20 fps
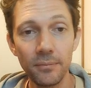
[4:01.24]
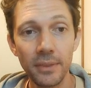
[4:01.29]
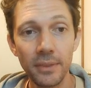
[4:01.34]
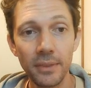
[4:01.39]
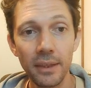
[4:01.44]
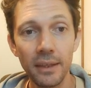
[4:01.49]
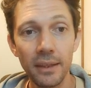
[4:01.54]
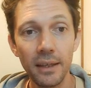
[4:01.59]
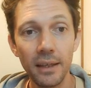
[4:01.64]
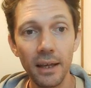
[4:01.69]

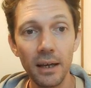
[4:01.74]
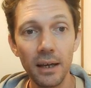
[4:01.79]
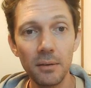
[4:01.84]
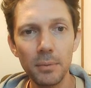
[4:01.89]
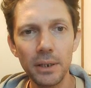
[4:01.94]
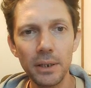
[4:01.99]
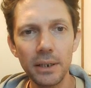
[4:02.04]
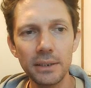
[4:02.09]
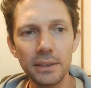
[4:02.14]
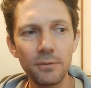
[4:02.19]
But
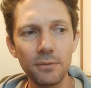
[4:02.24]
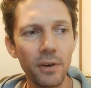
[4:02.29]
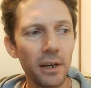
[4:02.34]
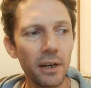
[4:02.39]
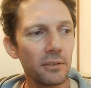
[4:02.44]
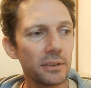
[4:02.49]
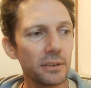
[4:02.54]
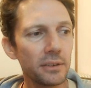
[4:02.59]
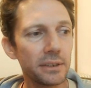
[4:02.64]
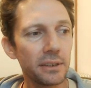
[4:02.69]
as far
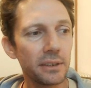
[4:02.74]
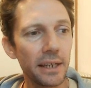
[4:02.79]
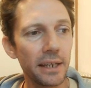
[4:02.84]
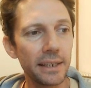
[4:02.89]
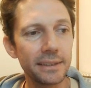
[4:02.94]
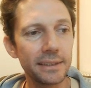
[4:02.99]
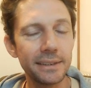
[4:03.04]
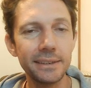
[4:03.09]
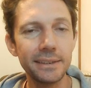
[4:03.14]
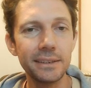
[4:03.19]
as like
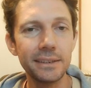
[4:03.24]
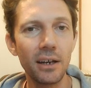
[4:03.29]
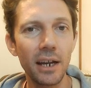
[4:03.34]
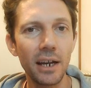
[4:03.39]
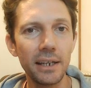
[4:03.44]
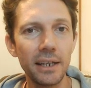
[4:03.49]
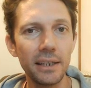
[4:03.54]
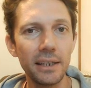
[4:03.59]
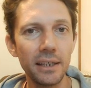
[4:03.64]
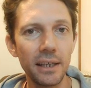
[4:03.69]

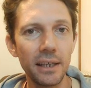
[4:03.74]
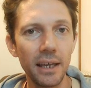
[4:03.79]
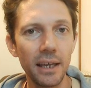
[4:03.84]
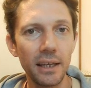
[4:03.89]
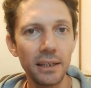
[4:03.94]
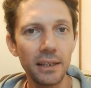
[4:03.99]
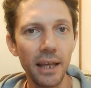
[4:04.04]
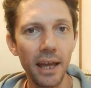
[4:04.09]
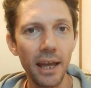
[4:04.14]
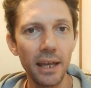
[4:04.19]
designing and
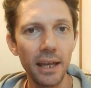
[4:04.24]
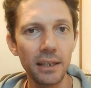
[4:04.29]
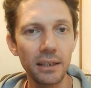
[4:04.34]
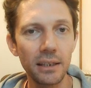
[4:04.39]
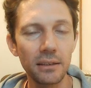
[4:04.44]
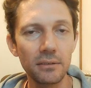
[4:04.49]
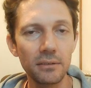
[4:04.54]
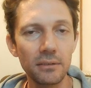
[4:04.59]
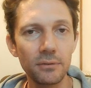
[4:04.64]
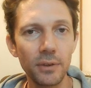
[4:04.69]
adding
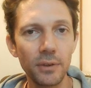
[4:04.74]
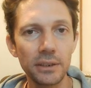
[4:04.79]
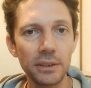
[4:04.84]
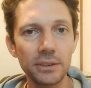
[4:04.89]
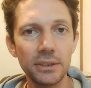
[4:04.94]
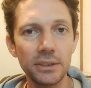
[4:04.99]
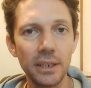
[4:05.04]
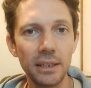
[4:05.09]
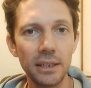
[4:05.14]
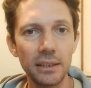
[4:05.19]

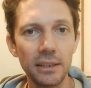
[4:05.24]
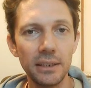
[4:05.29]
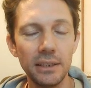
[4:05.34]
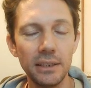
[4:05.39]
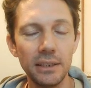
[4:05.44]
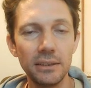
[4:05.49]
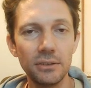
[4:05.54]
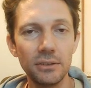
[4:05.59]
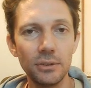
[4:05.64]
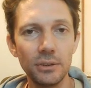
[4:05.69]
functionality
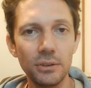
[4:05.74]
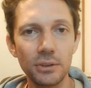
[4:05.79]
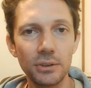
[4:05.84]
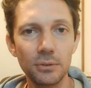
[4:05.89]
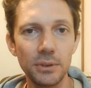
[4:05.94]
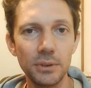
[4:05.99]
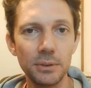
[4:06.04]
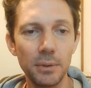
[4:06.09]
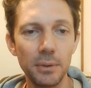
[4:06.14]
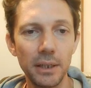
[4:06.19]
to your
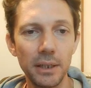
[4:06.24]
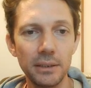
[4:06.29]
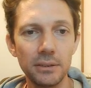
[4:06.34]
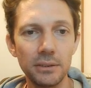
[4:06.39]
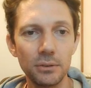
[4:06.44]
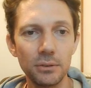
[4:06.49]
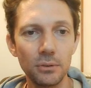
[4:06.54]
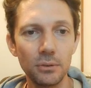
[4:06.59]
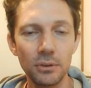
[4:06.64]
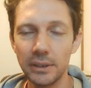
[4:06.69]
squeeze page
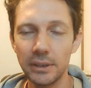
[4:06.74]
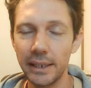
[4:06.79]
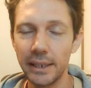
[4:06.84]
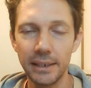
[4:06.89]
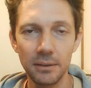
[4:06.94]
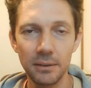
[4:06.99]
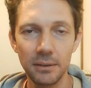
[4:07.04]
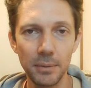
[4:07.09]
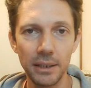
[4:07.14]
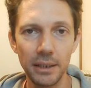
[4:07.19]
or landing
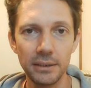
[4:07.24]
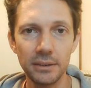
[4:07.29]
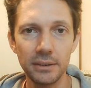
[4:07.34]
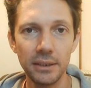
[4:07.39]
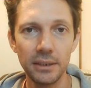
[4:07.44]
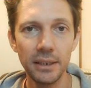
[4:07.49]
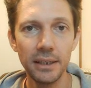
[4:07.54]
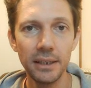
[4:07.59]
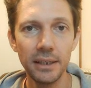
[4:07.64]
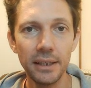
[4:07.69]
page,
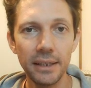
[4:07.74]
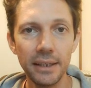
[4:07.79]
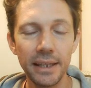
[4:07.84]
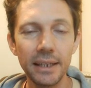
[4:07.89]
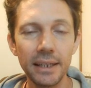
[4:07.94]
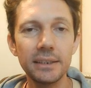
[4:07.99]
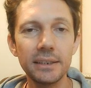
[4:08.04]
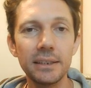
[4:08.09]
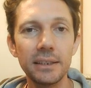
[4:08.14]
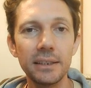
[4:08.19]

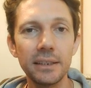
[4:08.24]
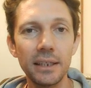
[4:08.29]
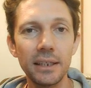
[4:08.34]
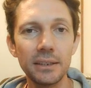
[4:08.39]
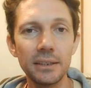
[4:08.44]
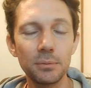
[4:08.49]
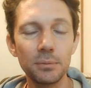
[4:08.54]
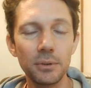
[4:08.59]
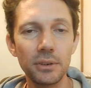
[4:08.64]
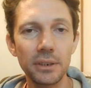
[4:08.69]
that's
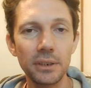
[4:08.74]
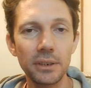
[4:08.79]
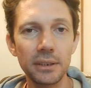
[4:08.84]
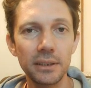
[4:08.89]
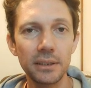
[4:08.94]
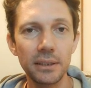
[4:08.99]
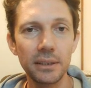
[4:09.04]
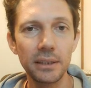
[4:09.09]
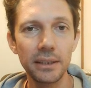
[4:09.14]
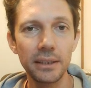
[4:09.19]
where it
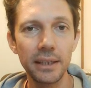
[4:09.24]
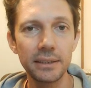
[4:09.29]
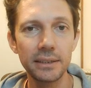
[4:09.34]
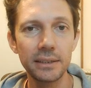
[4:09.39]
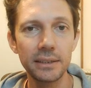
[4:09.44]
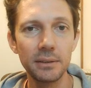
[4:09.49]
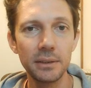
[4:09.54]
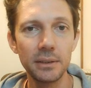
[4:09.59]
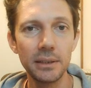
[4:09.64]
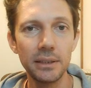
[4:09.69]
gets a
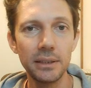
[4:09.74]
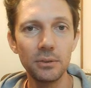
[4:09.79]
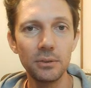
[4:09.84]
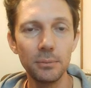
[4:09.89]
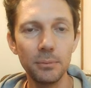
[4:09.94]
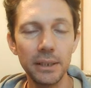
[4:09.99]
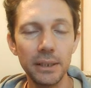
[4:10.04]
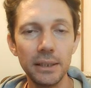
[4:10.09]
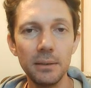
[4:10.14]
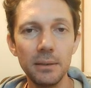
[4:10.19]
little bit
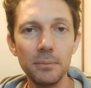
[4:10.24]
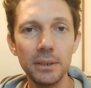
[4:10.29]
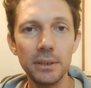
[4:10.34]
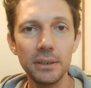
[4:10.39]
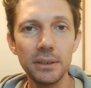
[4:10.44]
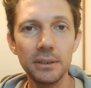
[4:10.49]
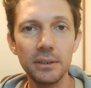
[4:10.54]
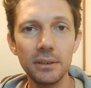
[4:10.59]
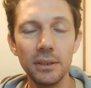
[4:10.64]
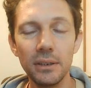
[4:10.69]

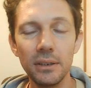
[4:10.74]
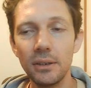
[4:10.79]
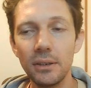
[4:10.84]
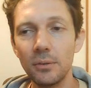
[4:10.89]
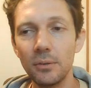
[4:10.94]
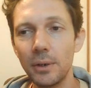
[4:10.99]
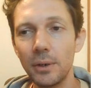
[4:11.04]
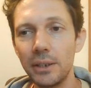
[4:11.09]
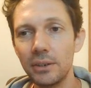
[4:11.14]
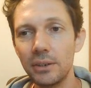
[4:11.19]
limited
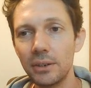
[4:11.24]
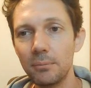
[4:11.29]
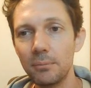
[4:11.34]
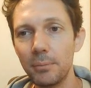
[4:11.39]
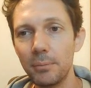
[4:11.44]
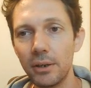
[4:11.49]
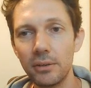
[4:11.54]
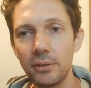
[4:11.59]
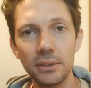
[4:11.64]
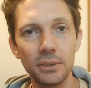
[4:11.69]
when you
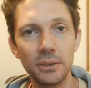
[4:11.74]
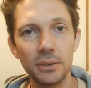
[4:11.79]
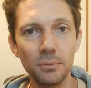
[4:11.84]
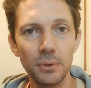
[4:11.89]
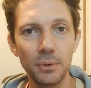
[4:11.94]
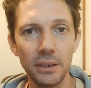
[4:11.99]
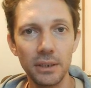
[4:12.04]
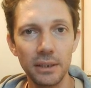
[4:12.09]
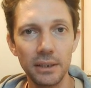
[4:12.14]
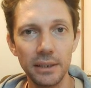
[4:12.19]
compare it to one
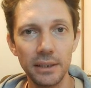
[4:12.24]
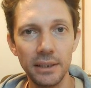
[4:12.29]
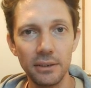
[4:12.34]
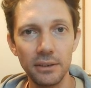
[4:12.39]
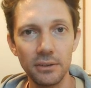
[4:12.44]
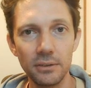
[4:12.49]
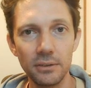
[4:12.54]
of the